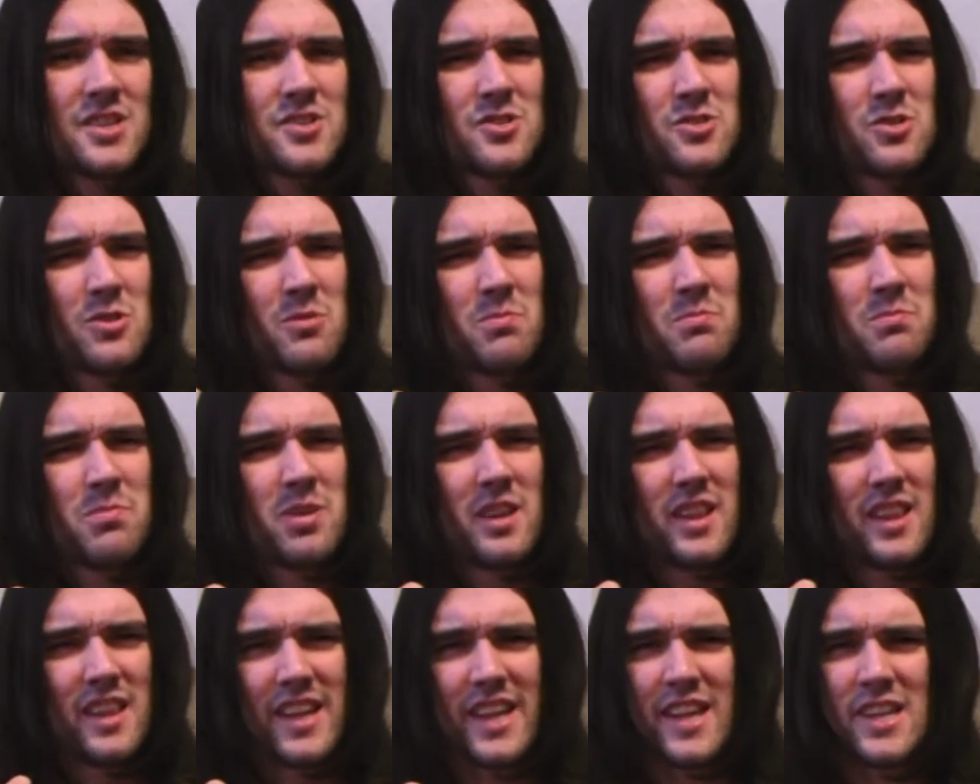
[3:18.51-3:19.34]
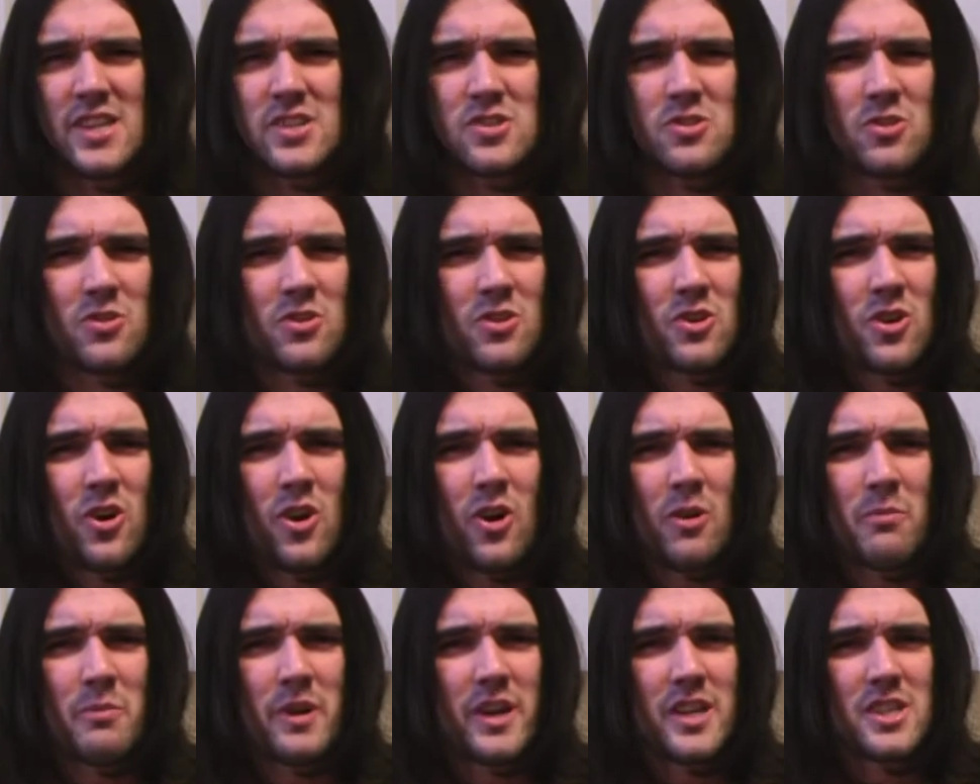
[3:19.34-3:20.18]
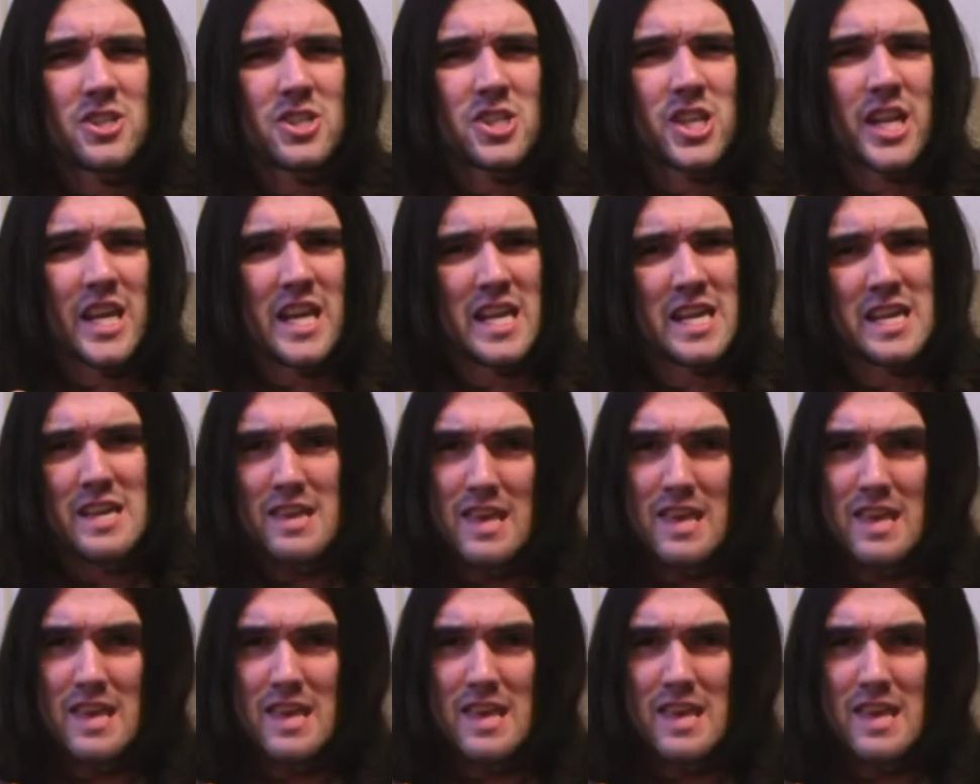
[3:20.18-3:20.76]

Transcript: So please don't comment saying,